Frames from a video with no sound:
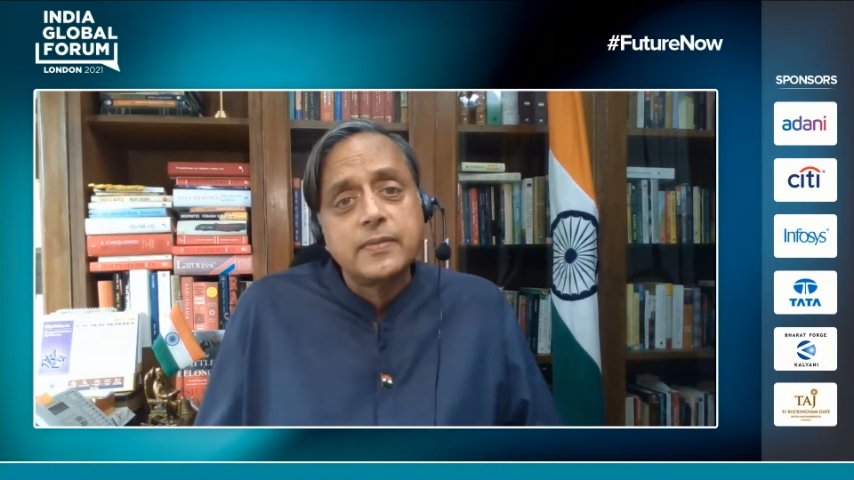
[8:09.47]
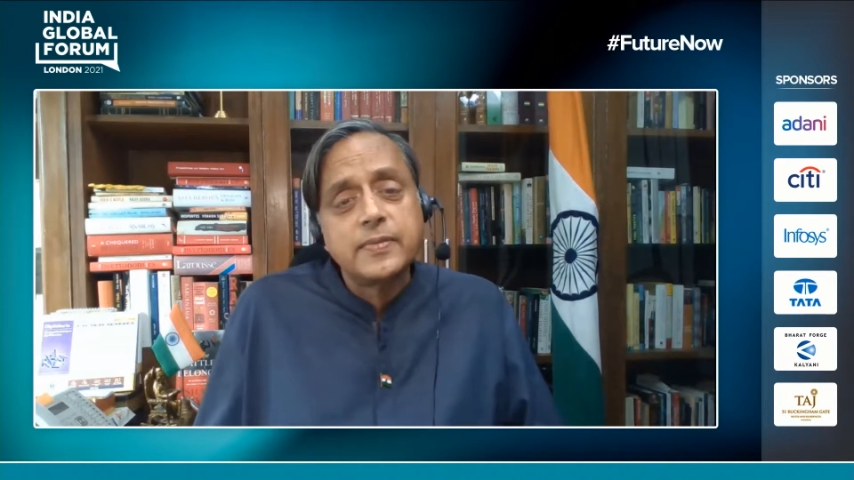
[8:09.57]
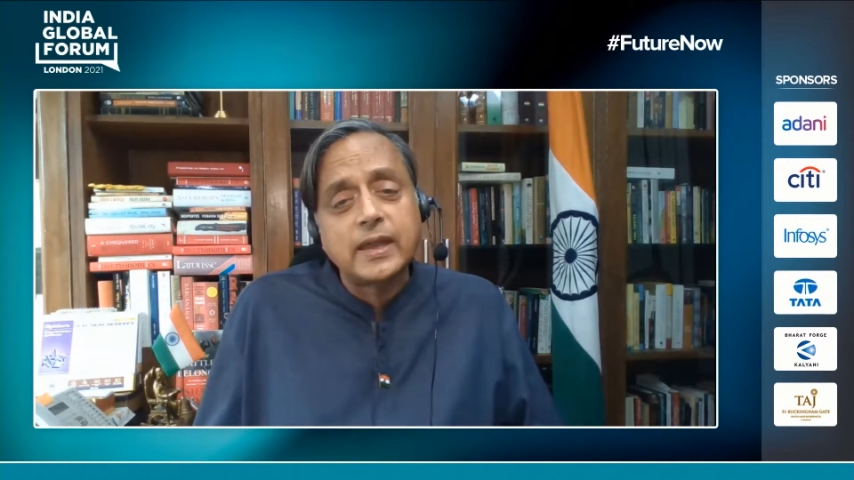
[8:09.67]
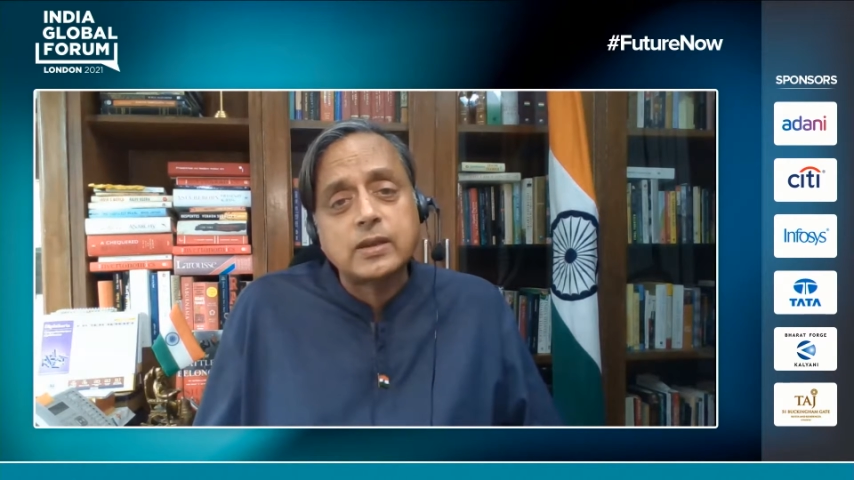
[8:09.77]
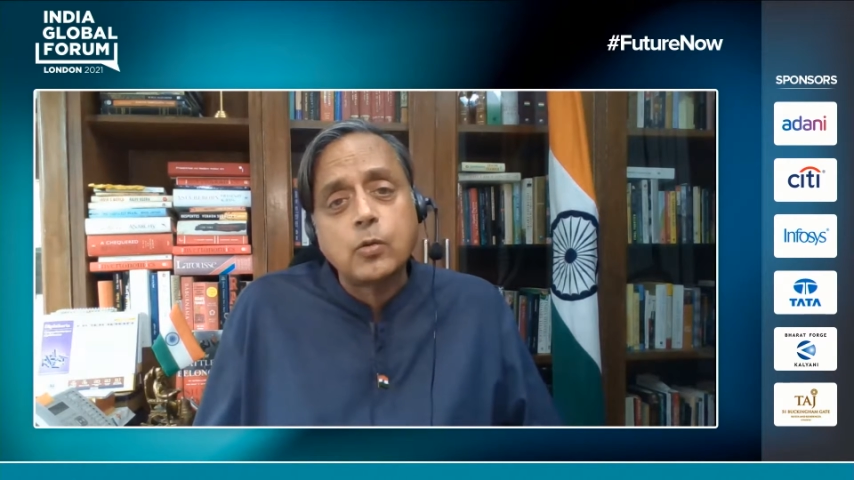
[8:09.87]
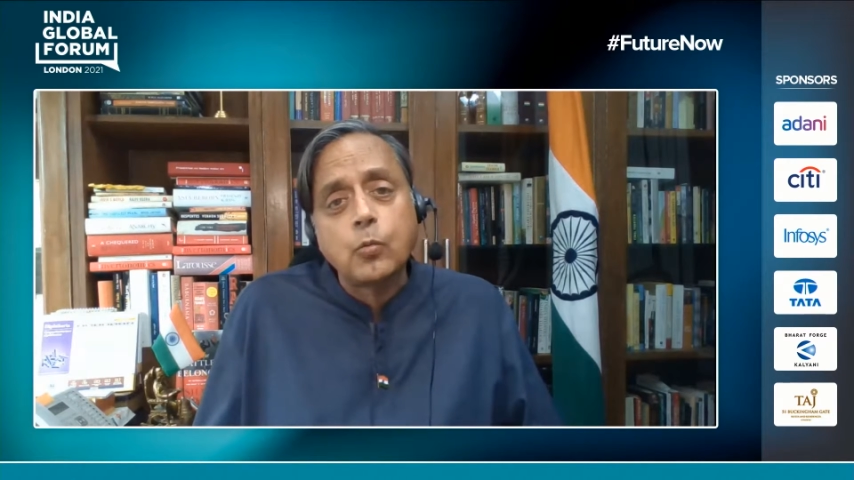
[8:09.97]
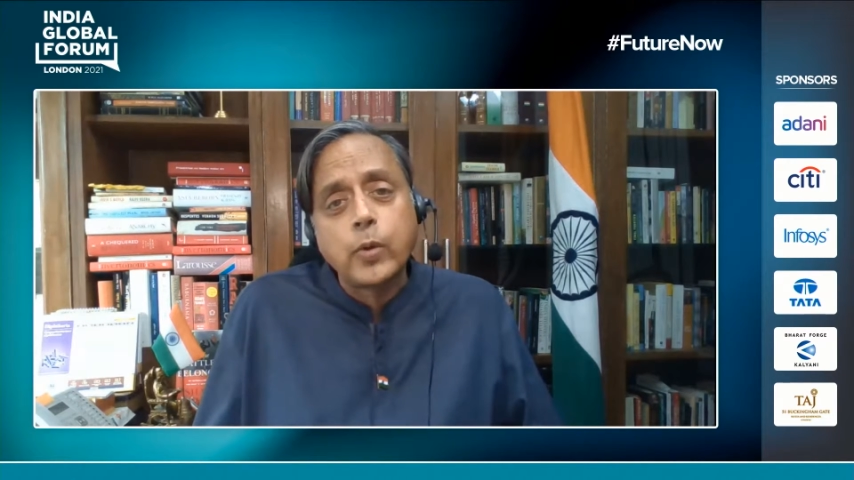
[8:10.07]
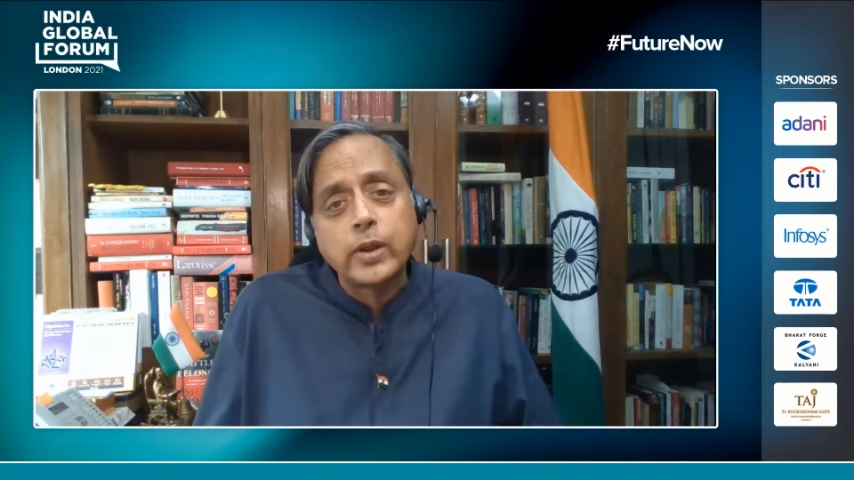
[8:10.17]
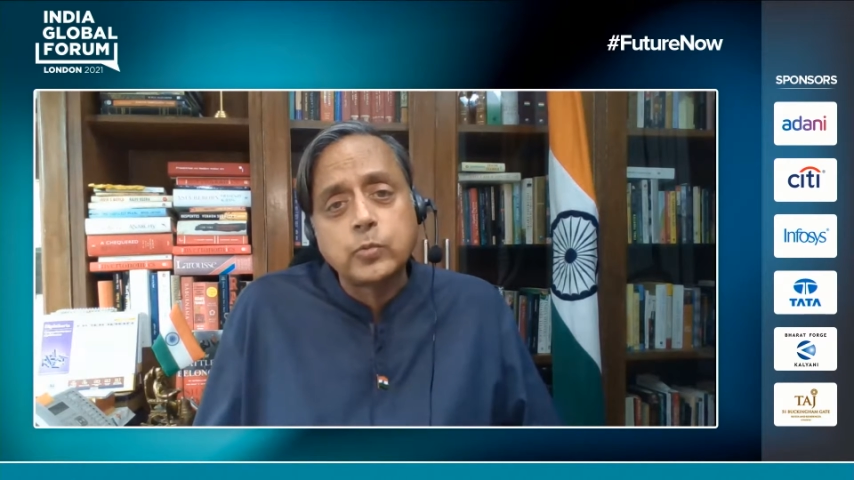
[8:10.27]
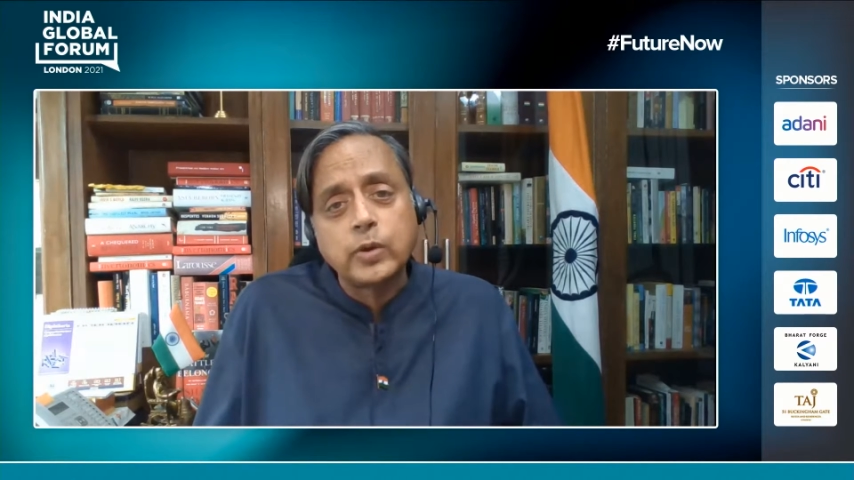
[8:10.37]
that
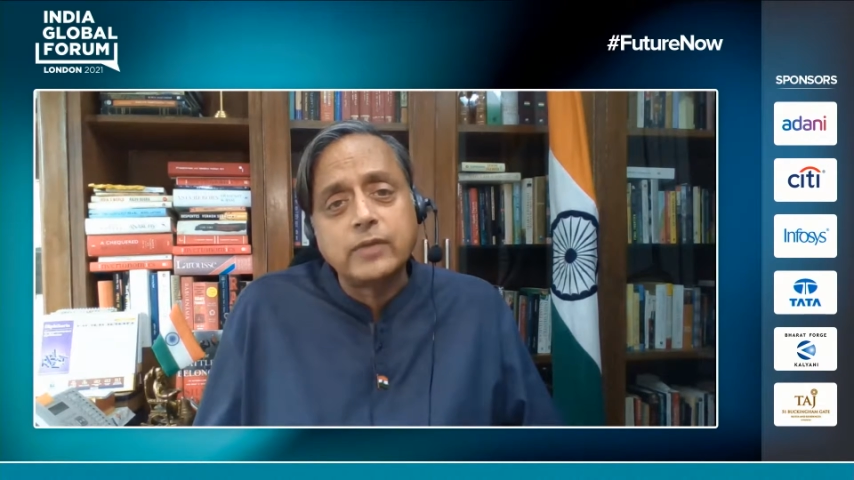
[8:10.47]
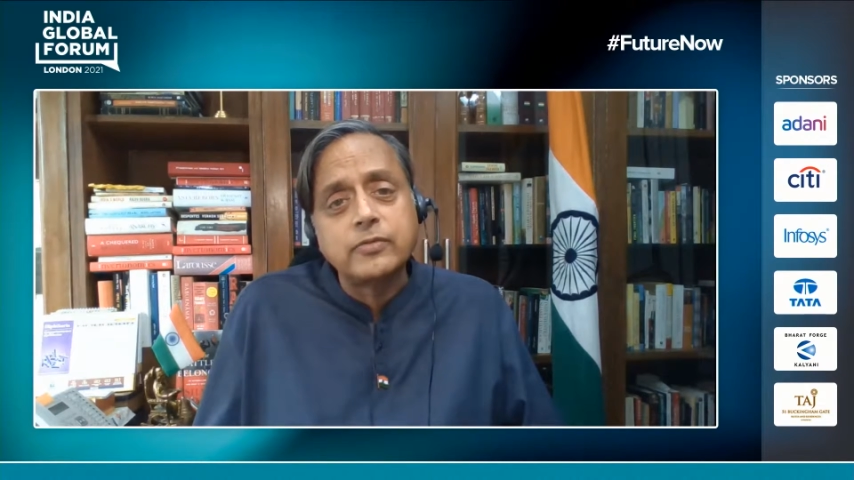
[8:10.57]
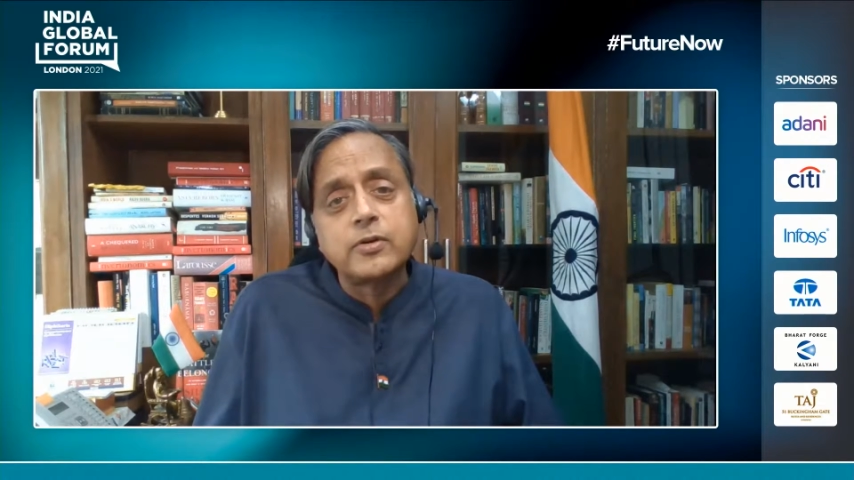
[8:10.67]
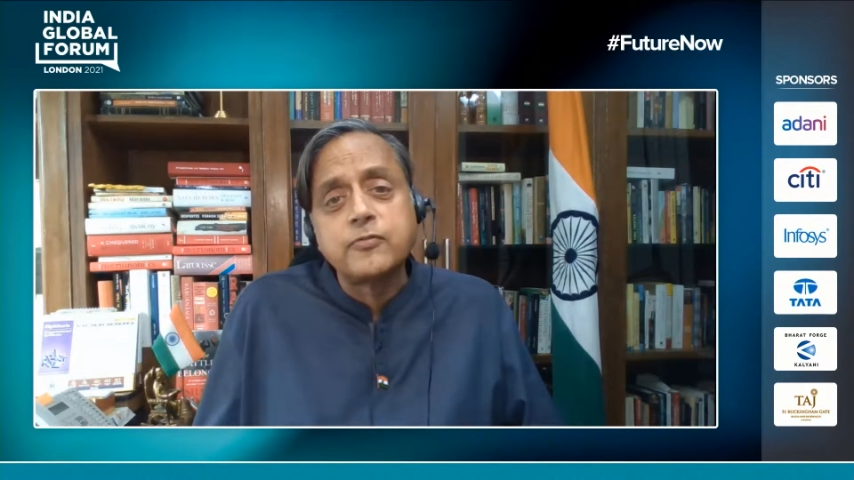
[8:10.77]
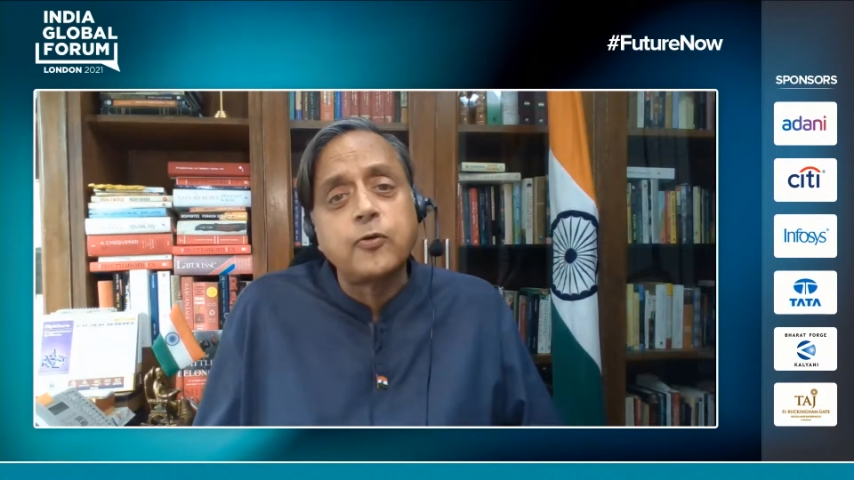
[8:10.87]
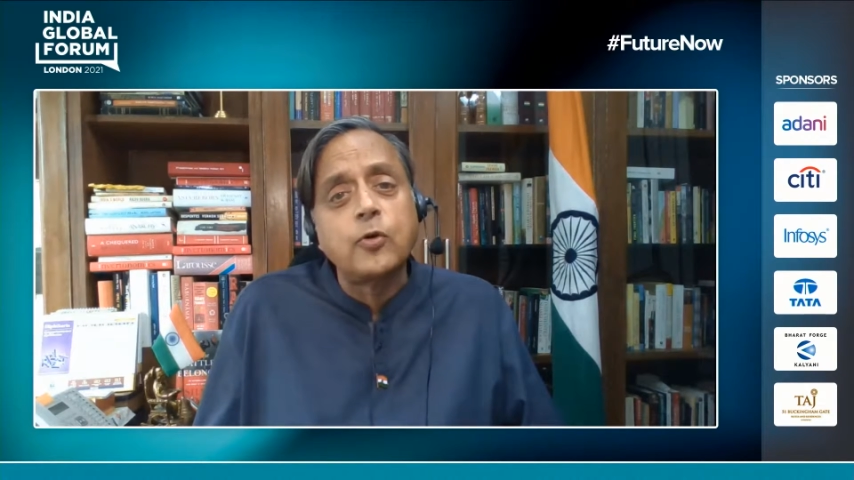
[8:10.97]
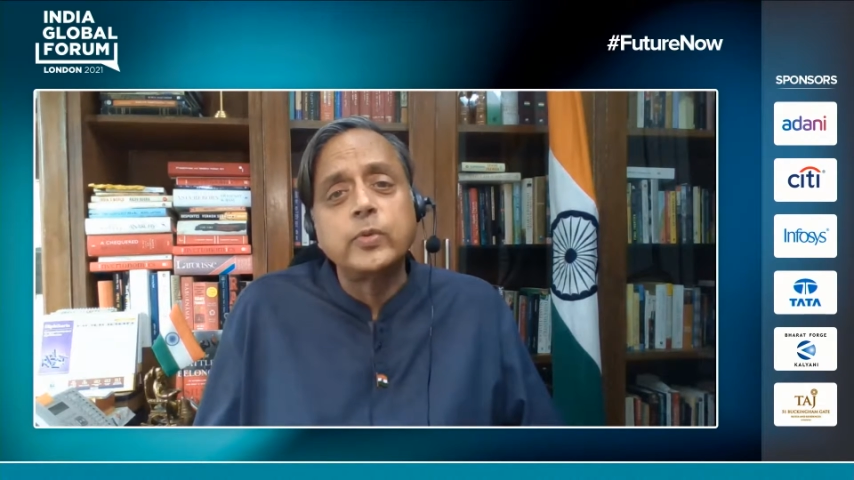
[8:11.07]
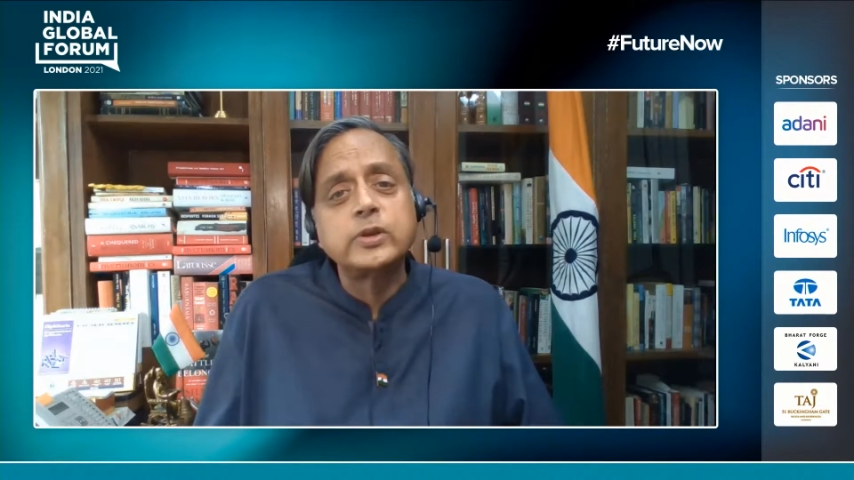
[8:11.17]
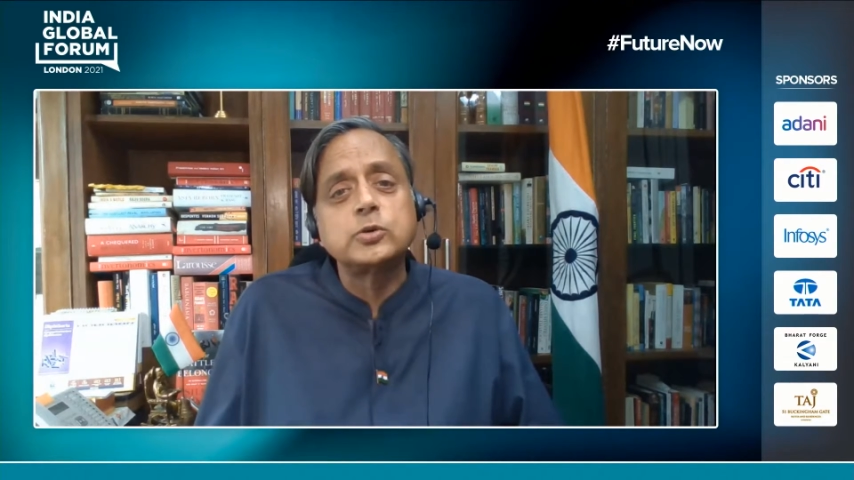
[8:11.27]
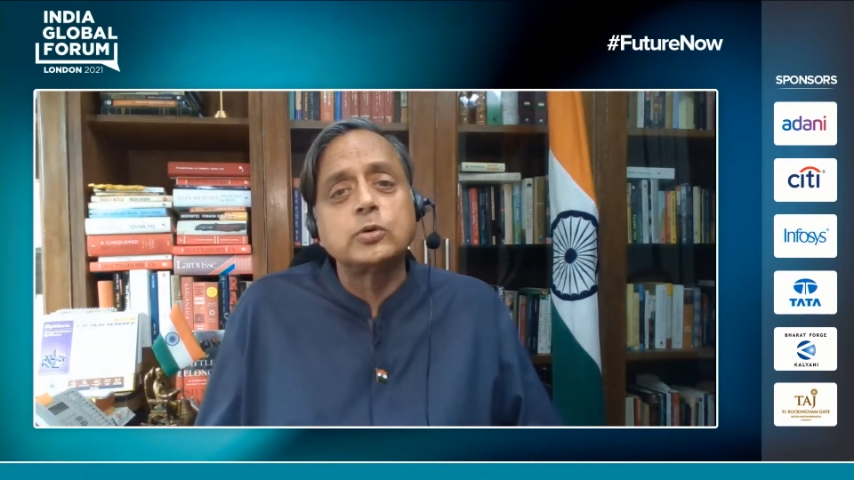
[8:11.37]
whatever
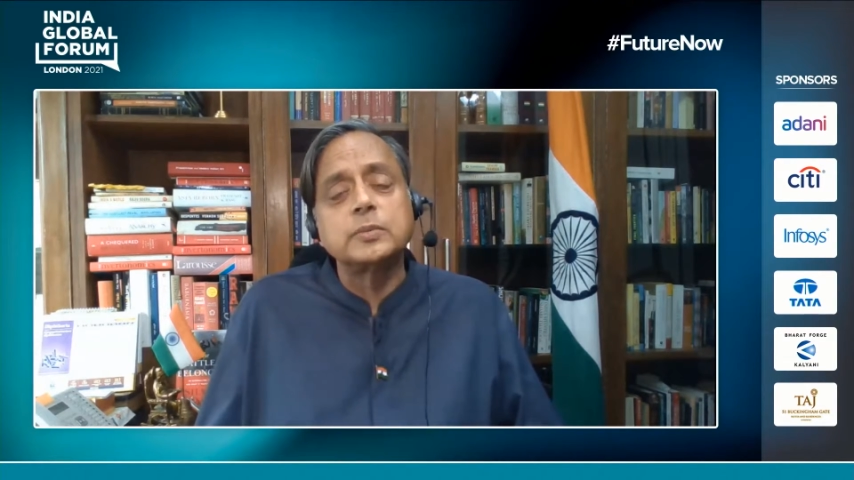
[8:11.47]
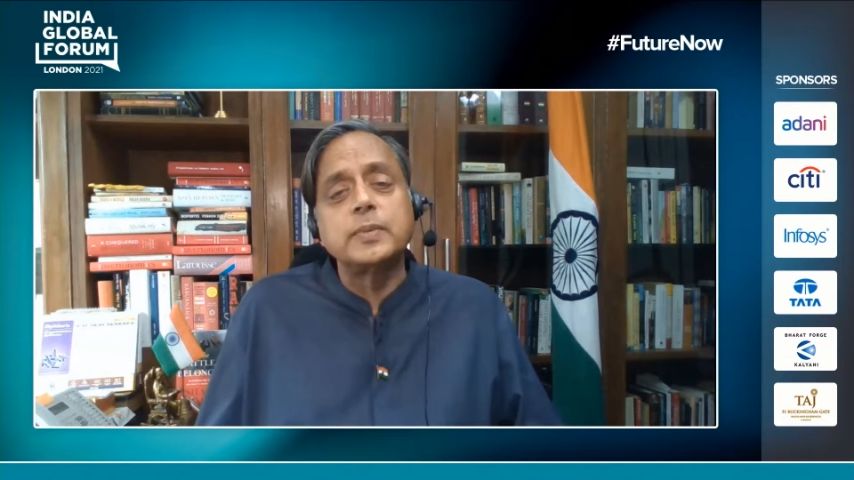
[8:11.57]
reform we talk